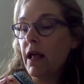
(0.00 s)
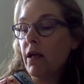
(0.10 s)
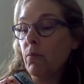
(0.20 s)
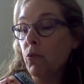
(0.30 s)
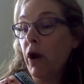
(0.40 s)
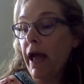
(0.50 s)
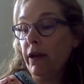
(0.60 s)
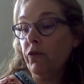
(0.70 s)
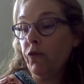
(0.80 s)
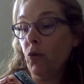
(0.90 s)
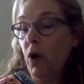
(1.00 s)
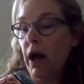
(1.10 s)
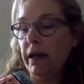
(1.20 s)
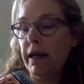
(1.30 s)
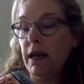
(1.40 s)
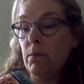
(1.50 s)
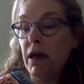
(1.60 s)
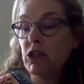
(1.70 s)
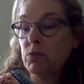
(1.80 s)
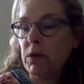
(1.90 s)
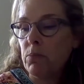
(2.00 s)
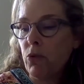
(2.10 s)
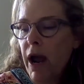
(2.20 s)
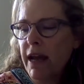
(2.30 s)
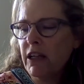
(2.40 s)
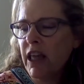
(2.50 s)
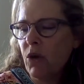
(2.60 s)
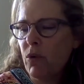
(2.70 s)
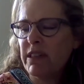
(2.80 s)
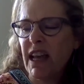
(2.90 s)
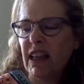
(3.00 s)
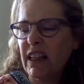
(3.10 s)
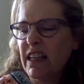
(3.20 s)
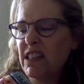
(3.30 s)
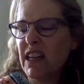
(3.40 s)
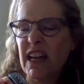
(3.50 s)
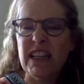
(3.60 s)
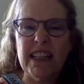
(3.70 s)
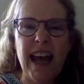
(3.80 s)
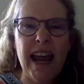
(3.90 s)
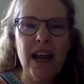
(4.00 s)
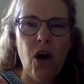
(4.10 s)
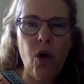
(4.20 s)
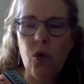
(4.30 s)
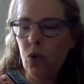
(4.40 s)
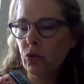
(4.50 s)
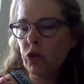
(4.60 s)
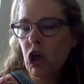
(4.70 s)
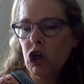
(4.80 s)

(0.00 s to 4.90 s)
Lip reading: Bread, for one, and it must be bread that was at least a day old,